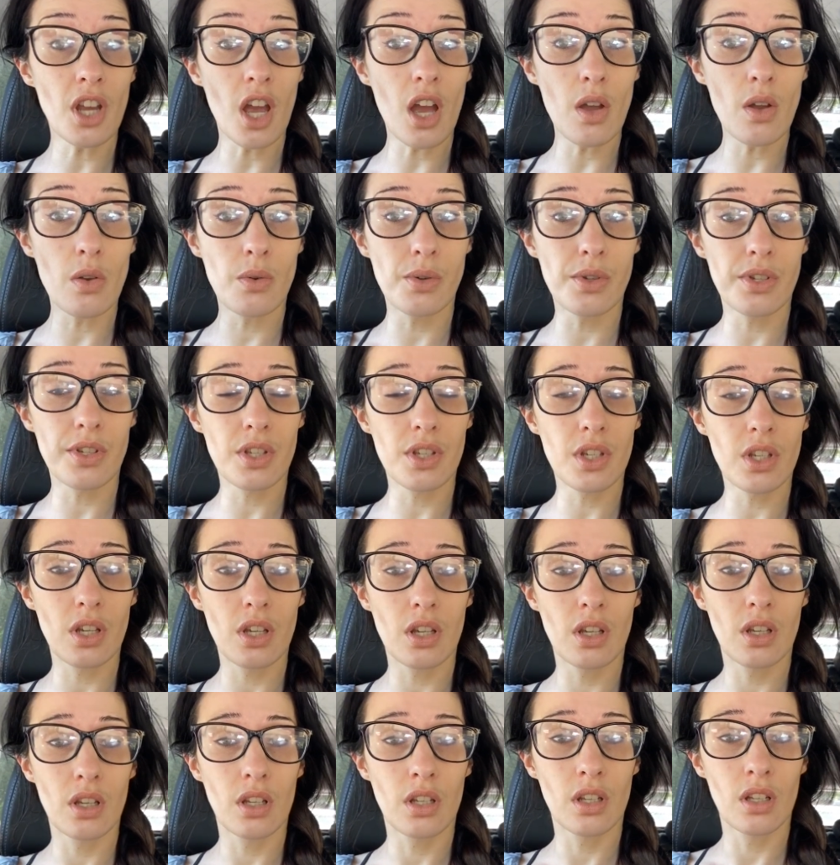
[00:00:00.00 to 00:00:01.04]
toast?
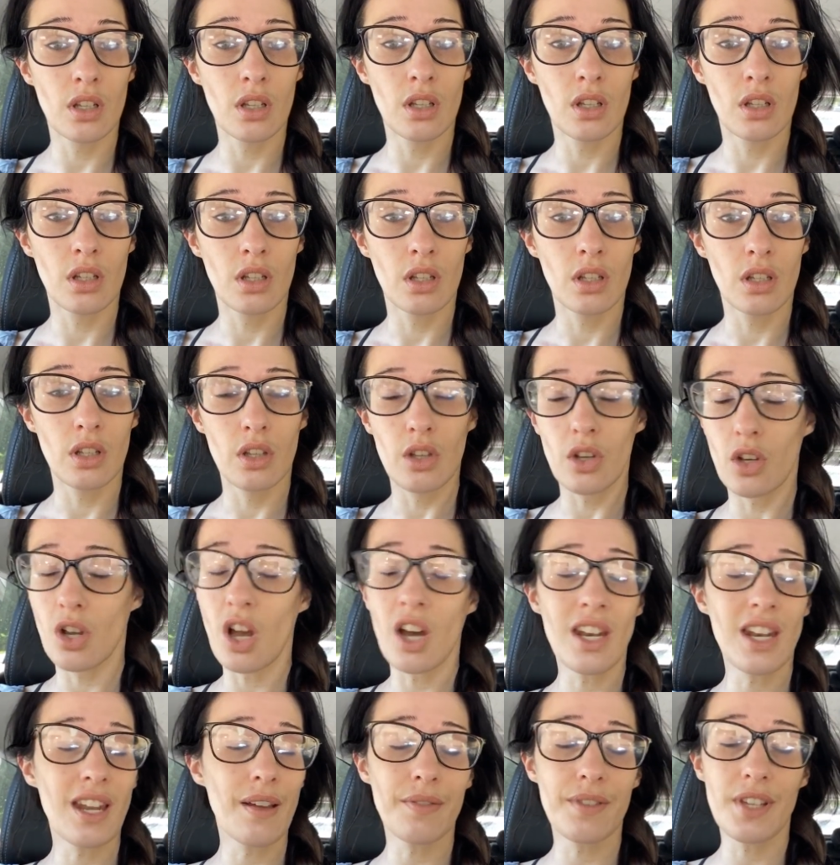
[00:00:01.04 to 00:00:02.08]
You
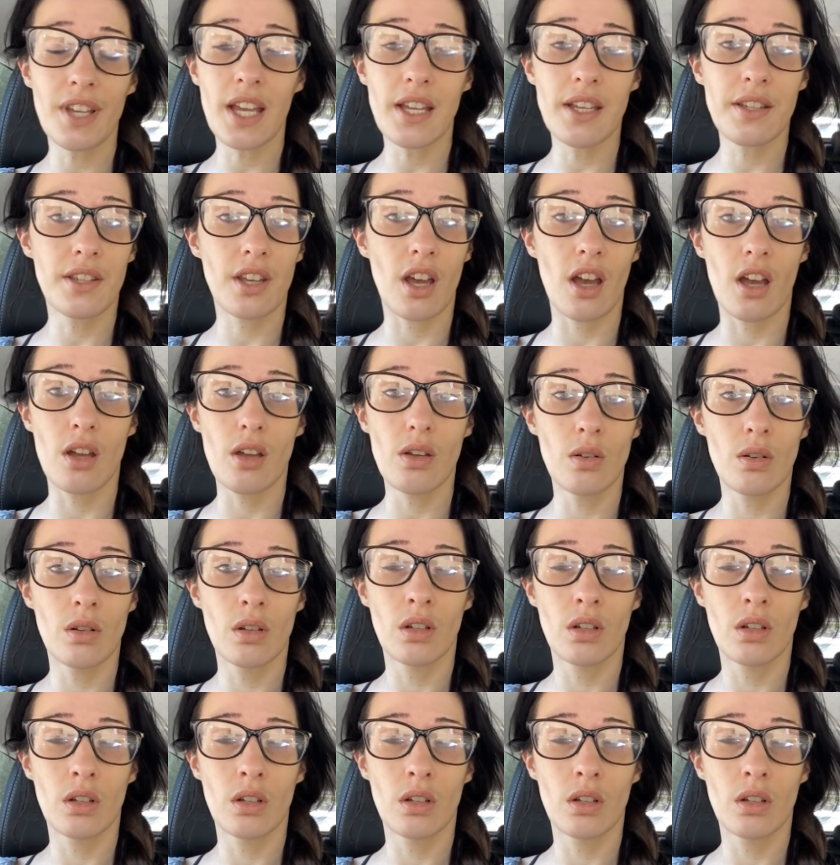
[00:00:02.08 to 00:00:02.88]
can't have tato.